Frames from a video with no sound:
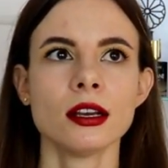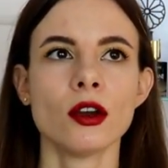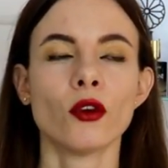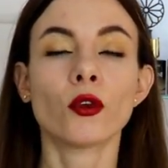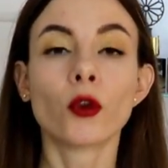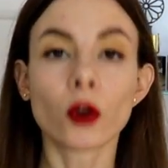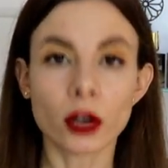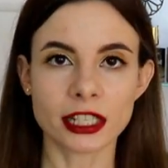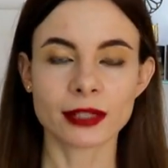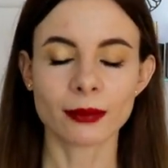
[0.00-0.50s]

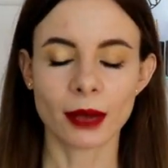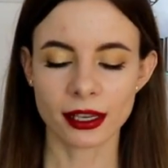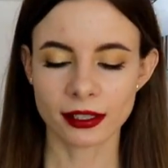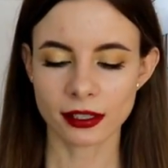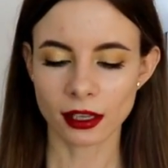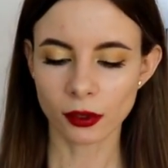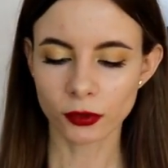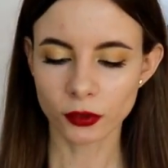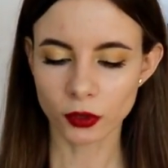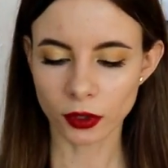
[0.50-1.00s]
forced
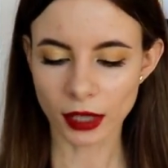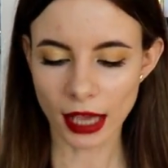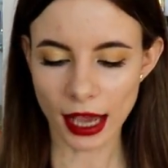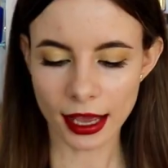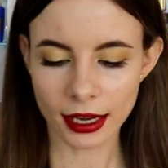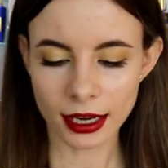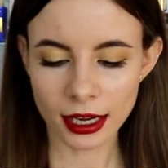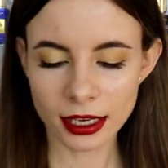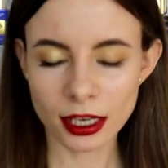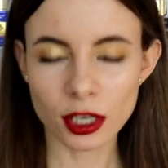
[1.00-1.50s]
myself to
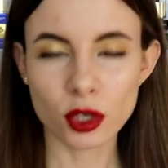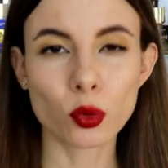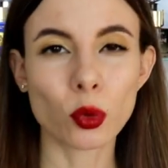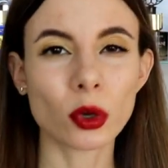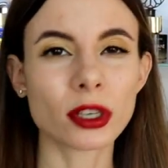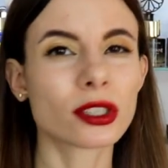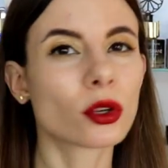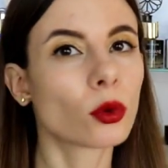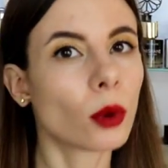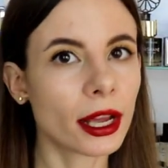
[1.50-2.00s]
get it. It
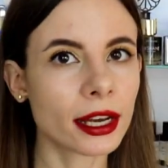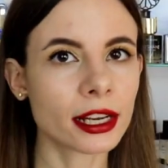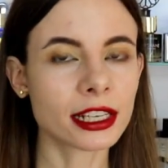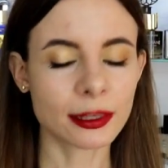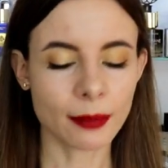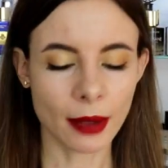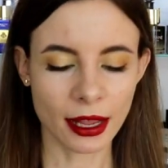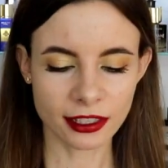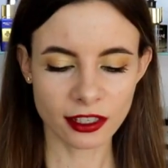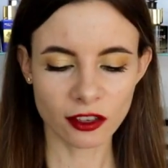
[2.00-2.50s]
was quite
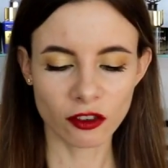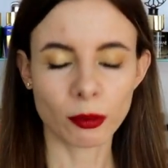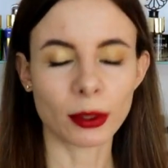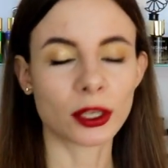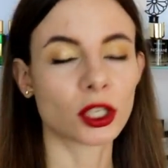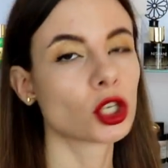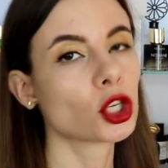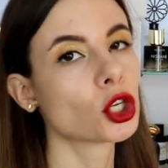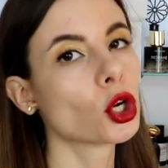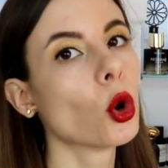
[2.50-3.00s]
expensive
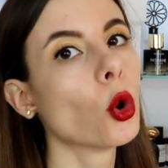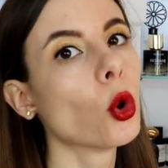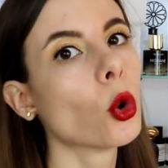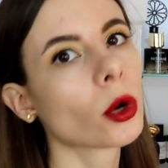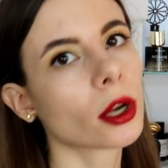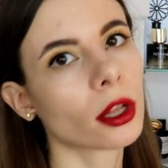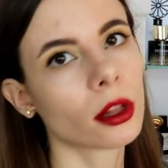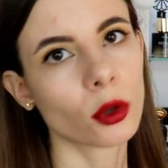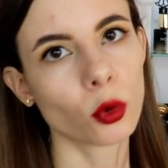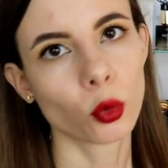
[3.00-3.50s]
but
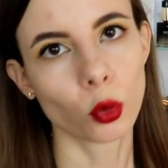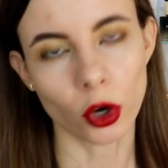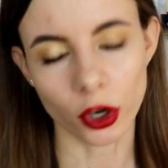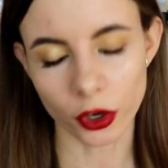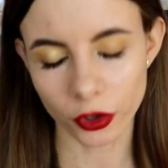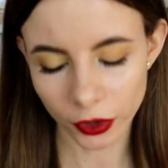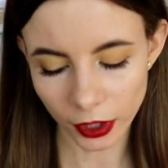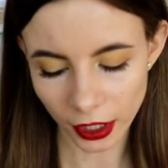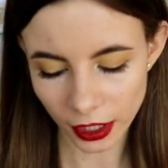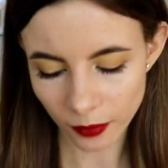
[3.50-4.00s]
totally
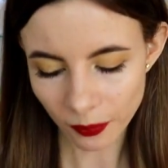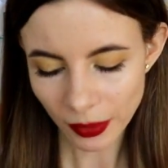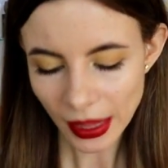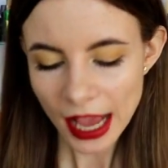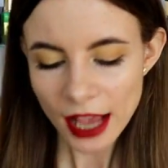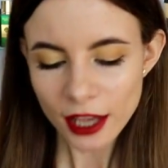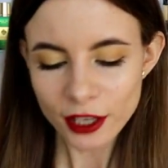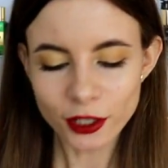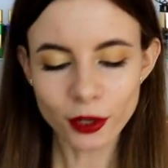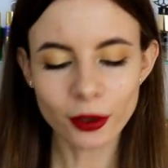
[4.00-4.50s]
worth it.
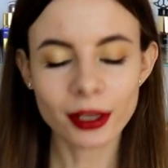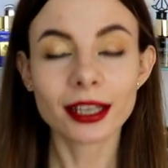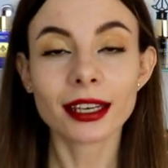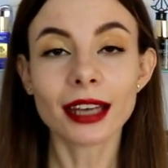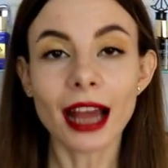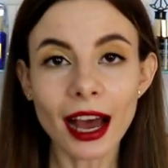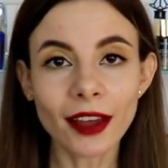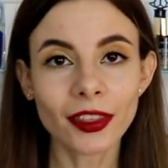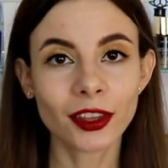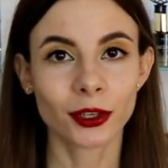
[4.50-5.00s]
So
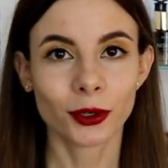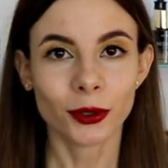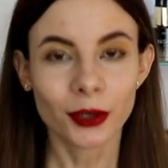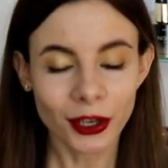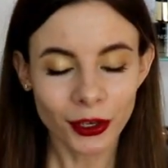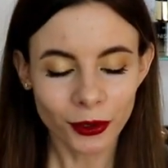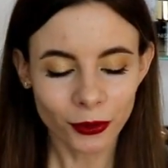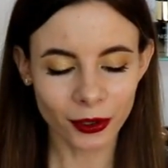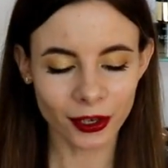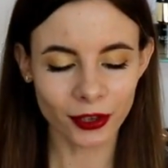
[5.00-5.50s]
another
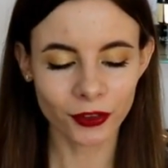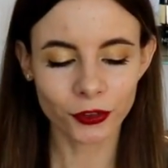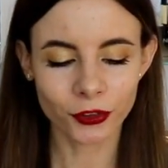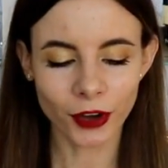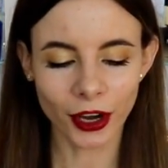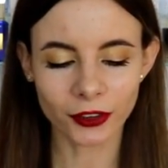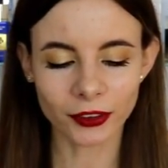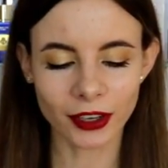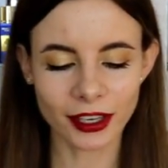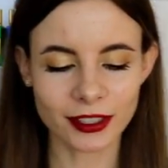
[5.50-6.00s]
unicorn
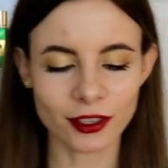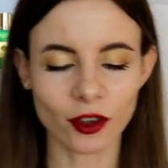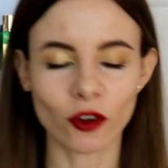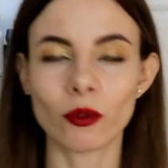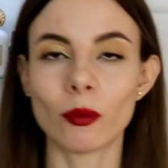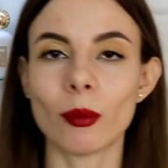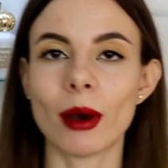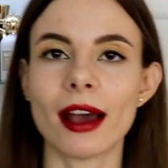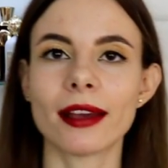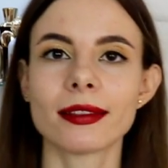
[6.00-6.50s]
fragrance
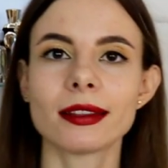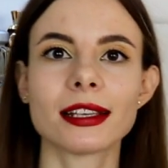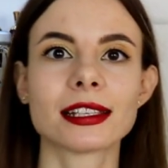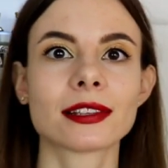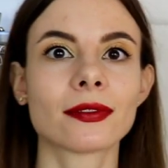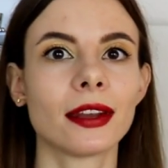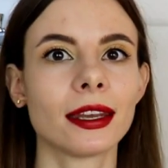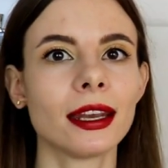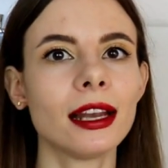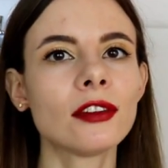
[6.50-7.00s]
of mine is
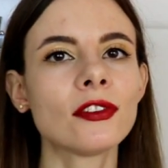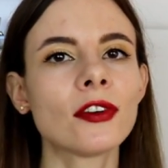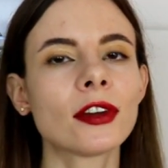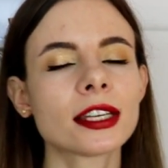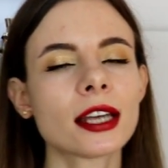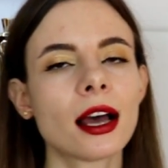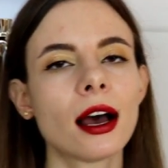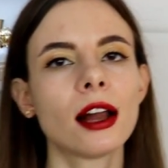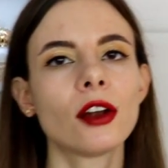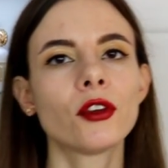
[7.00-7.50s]
Vanille
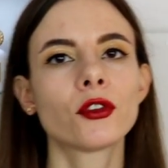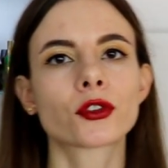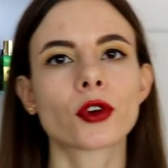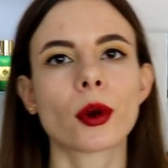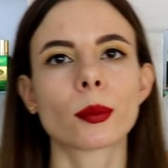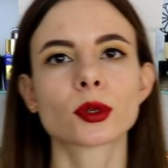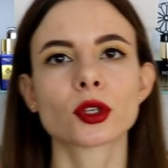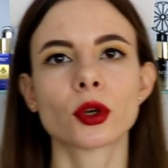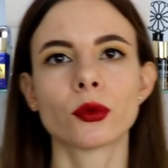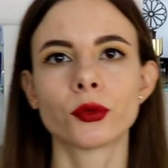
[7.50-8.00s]
Fatale
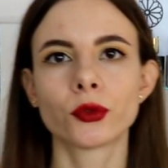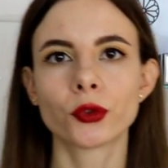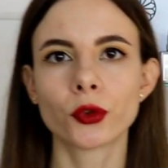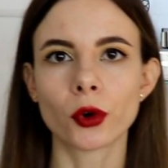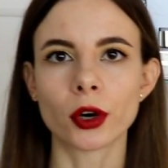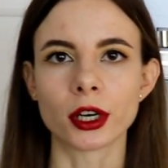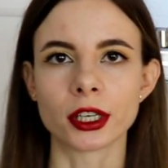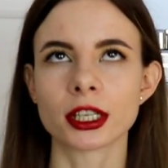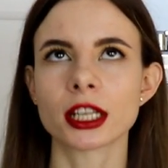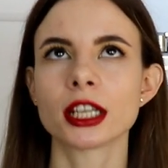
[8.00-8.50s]
from Tom
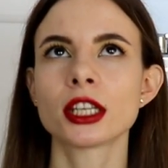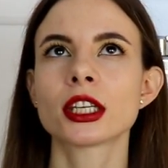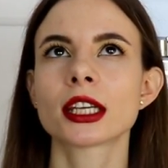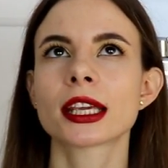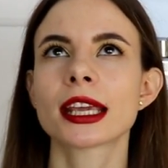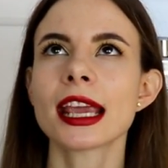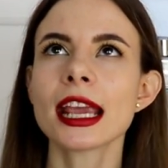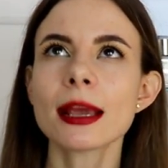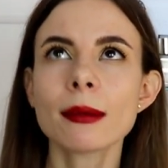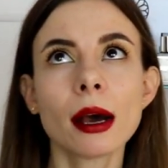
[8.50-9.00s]
Ford. It
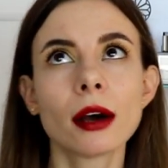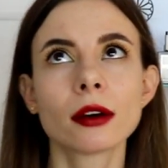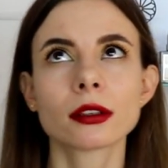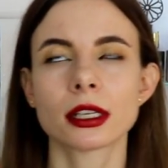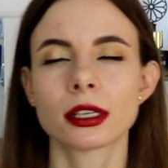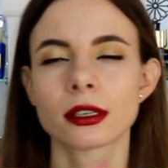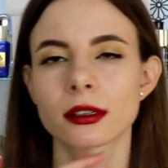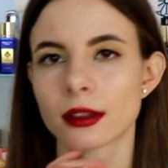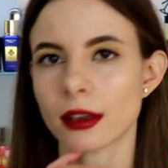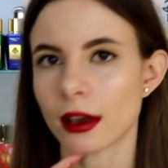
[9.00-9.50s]
came out
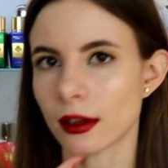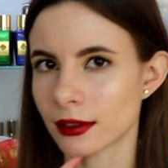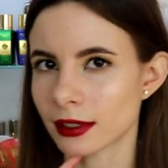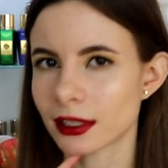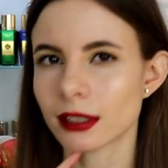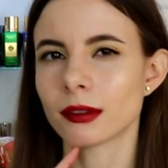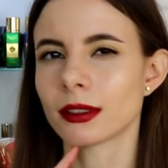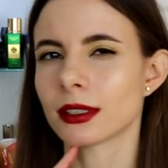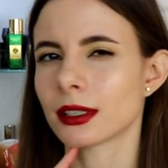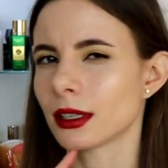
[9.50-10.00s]
in
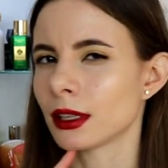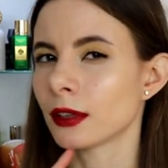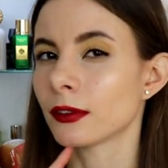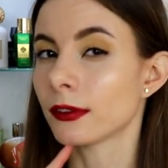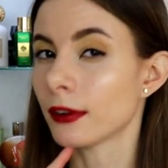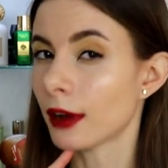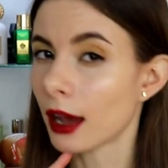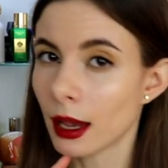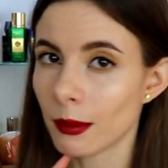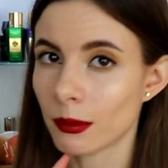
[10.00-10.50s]
2017
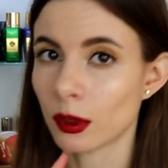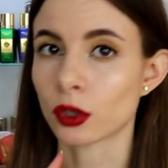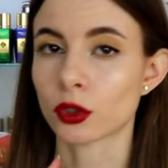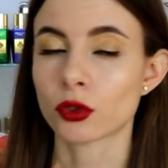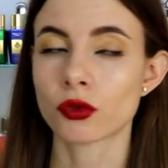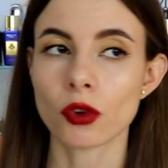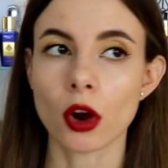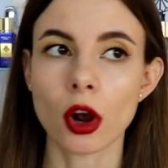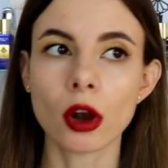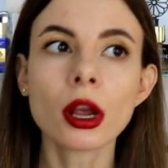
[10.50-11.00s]
if I'm
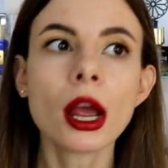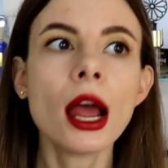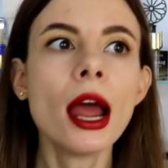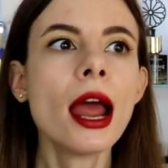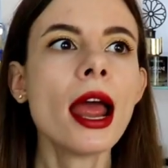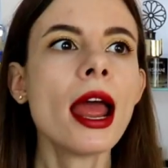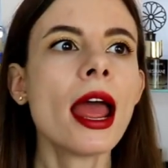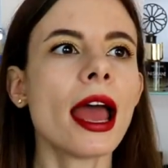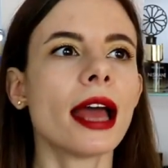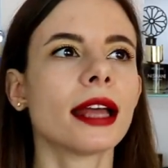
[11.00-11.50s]
not wrong,
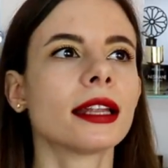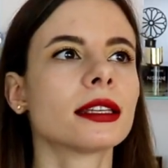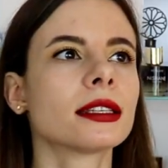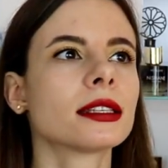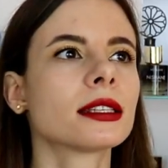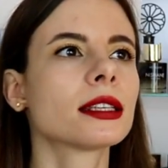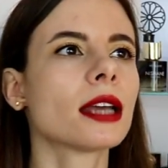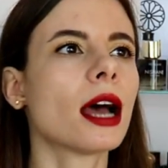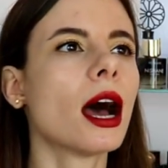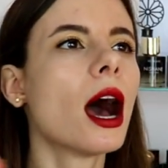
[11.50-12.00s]

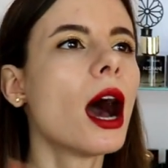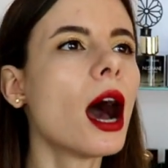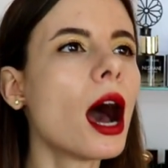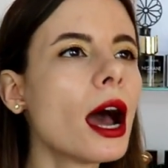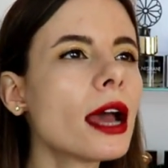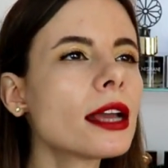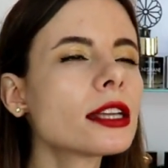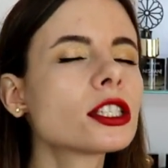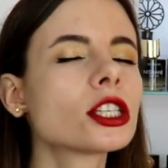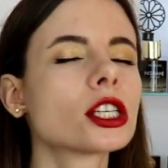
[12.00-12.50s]
and
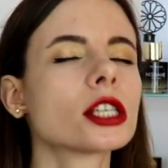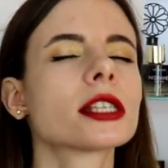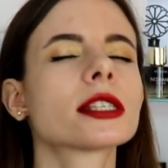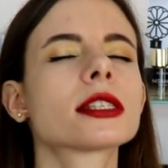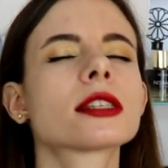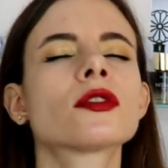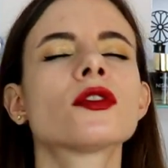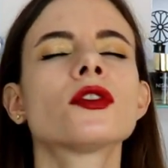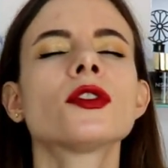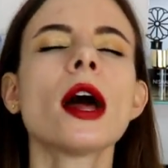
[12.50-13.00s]
I
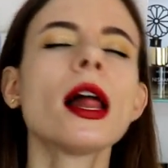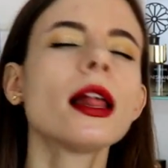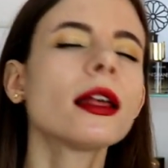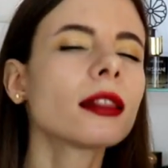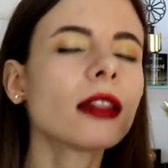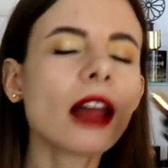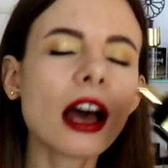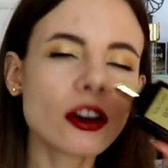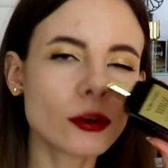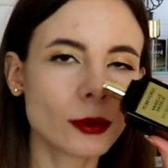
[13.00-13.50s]
just fell
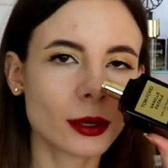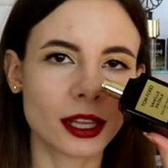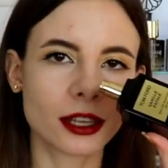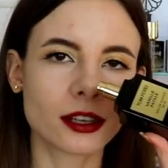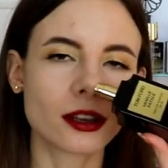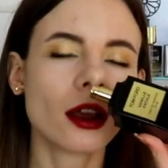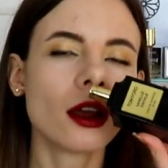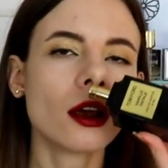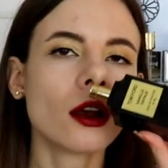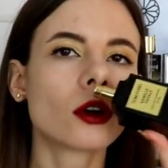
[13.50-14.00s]
in love with
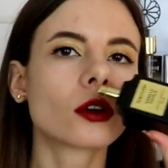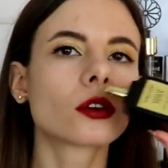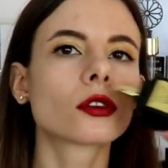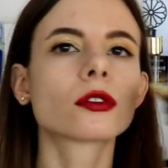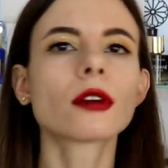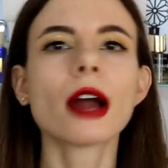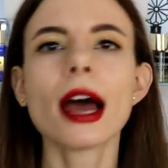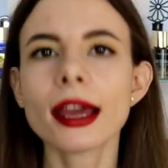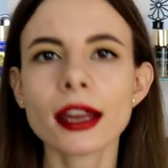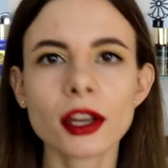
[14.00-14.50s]
it
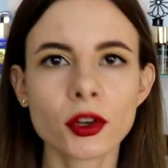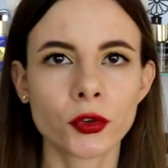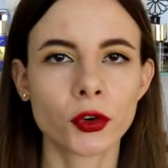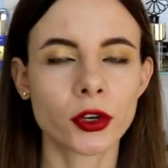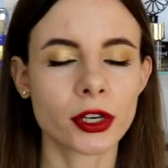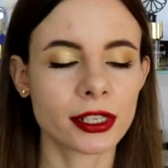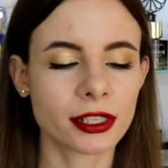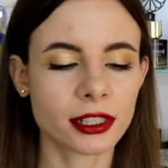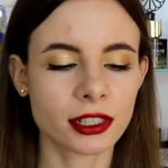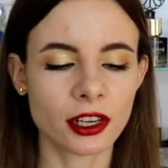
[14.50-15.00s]
right at
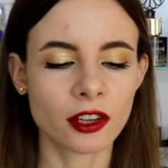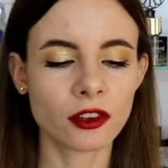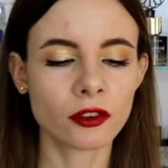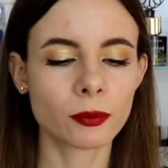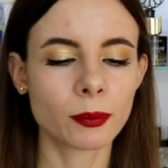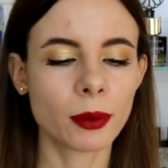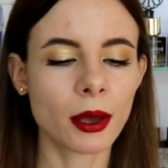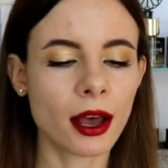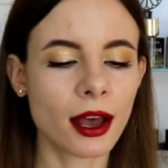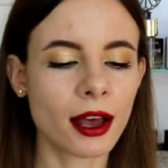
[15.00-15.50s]
first
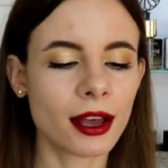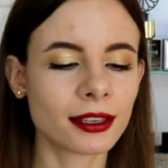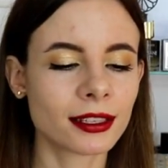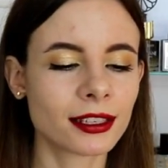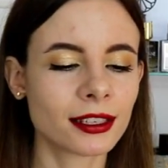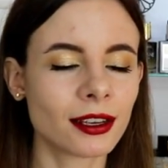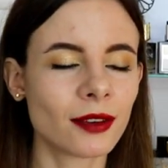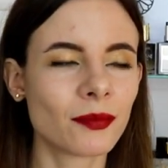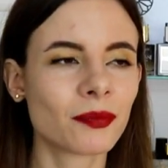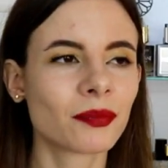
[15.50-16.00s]
sniff, but